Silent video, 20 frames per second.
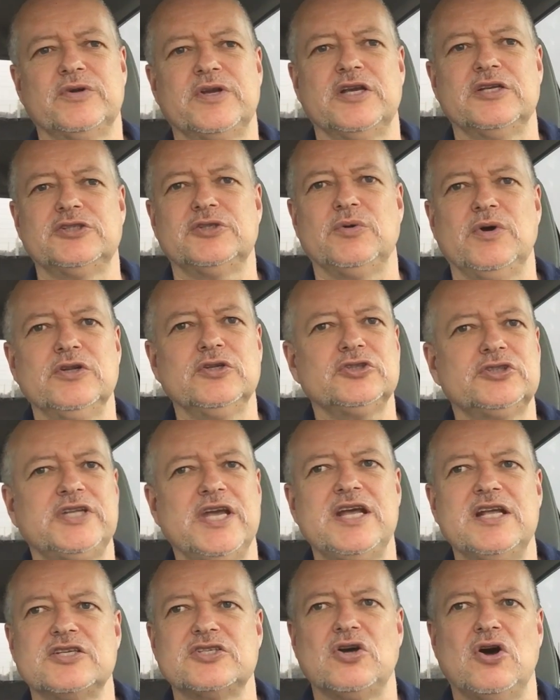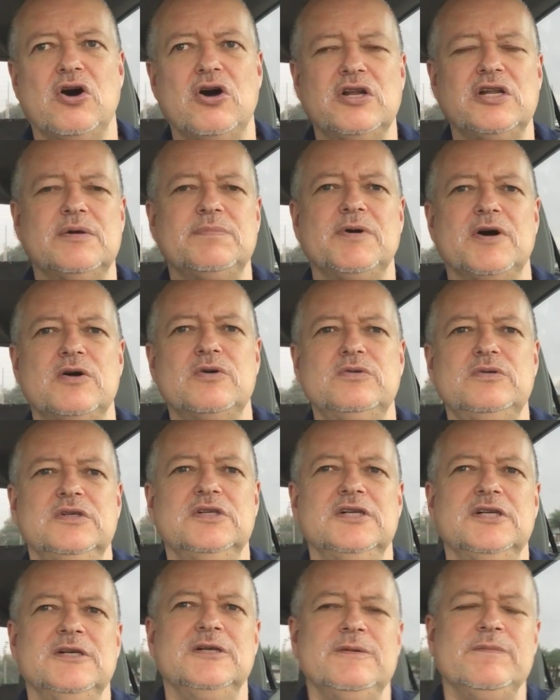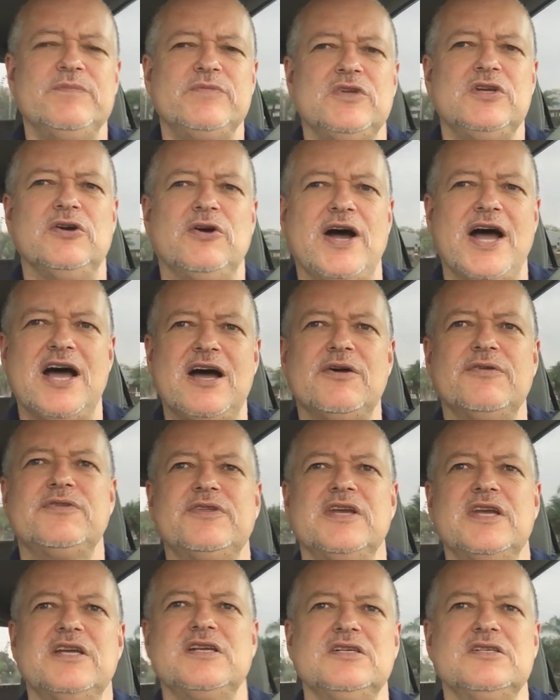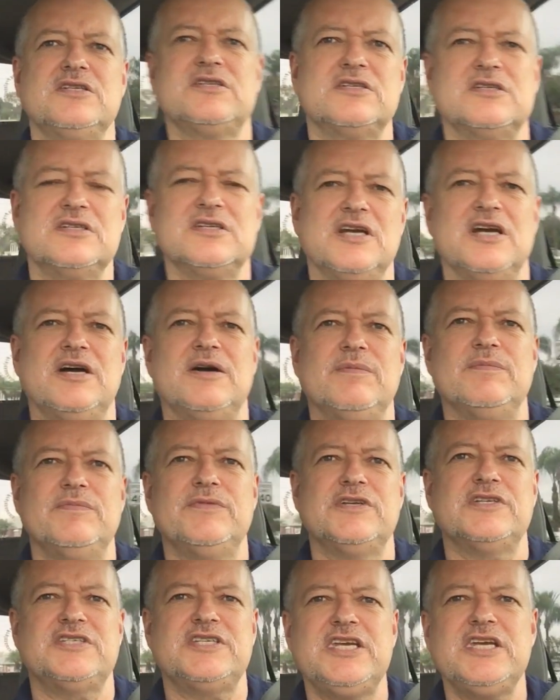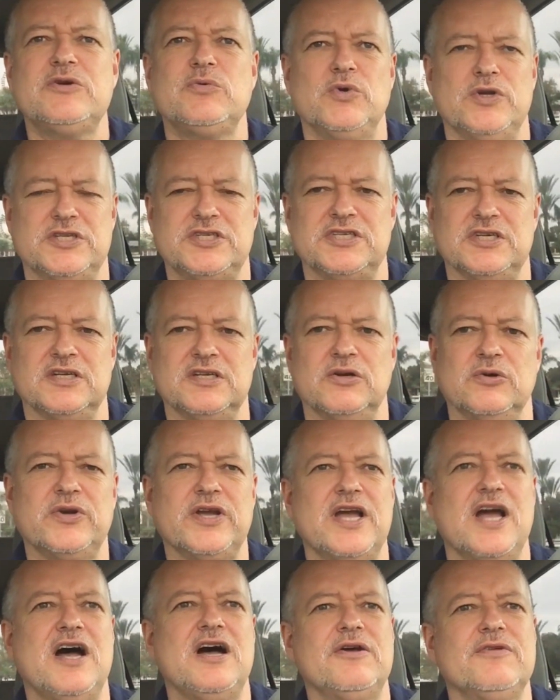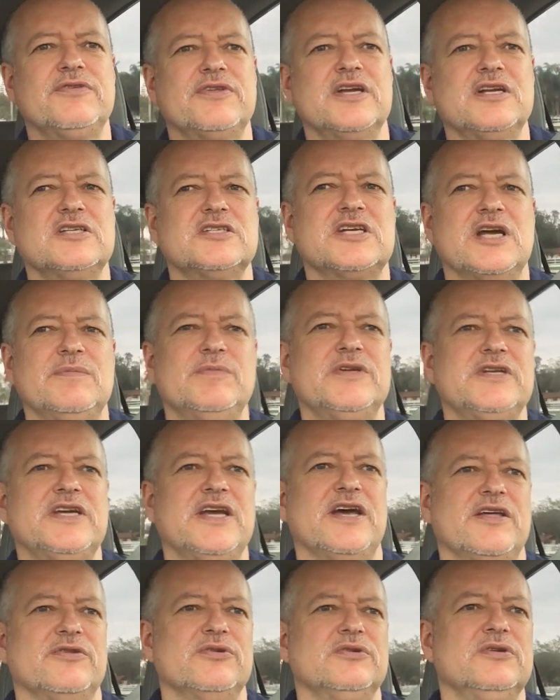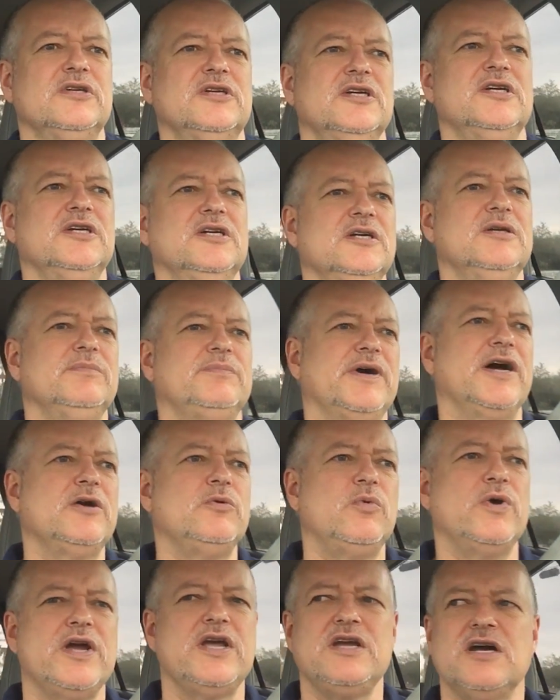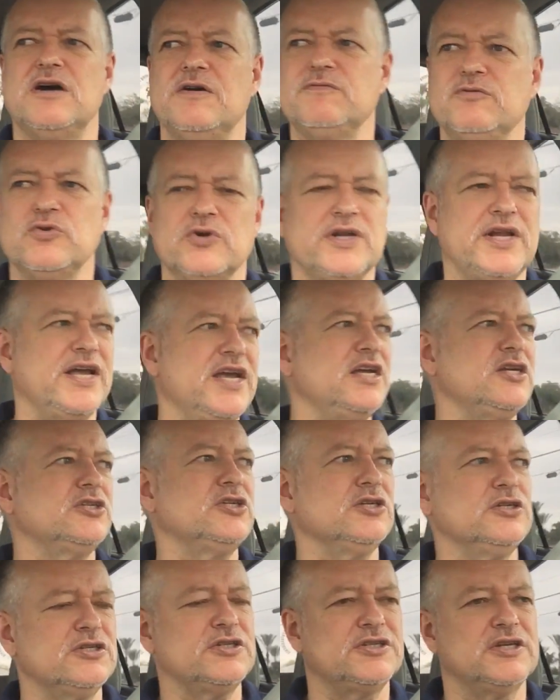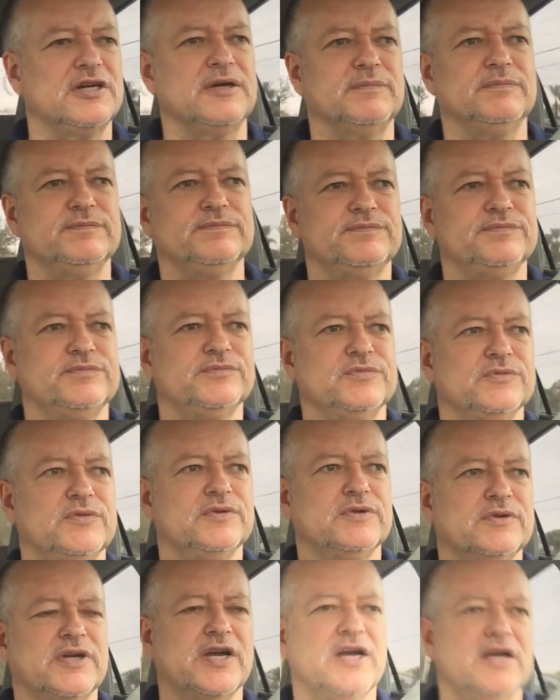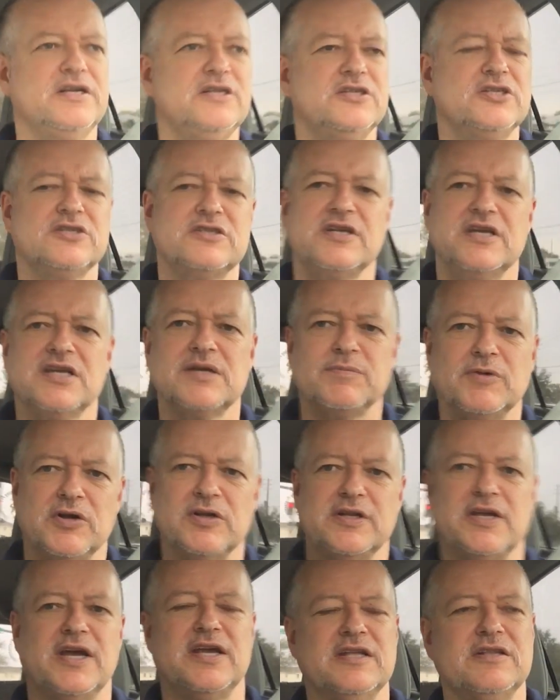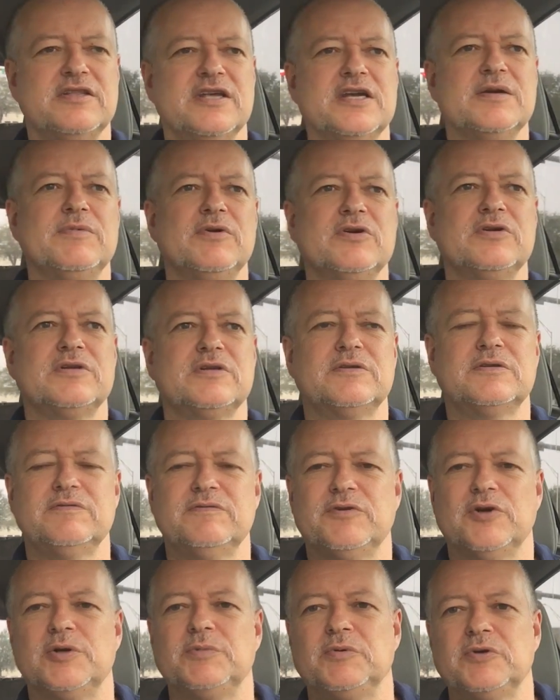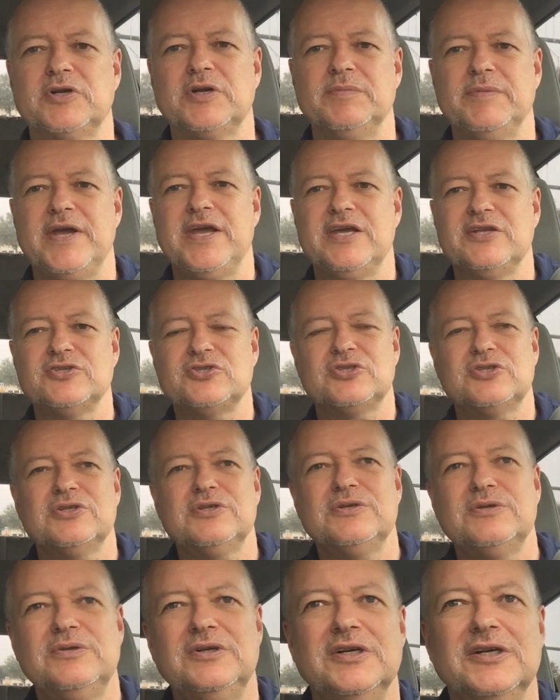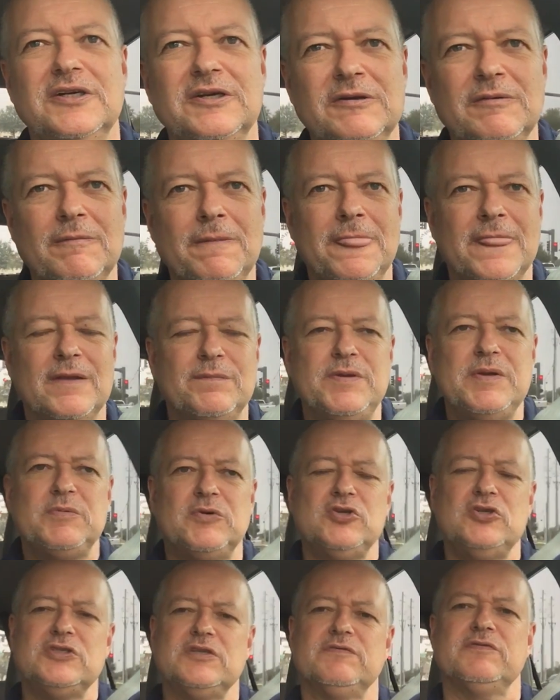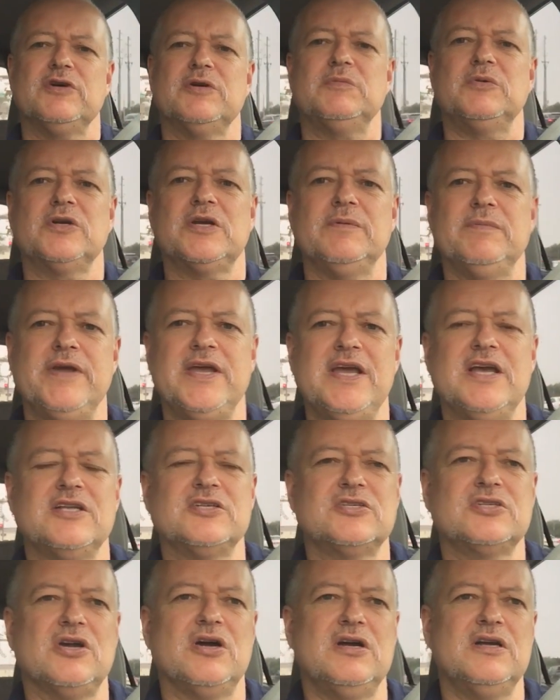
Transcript: Okay, so understand it's all about, how things, the sequencing, okay, how things come together by way of relationship. Okay, just think about that. And think about verbal commands too. If people using verbal commands,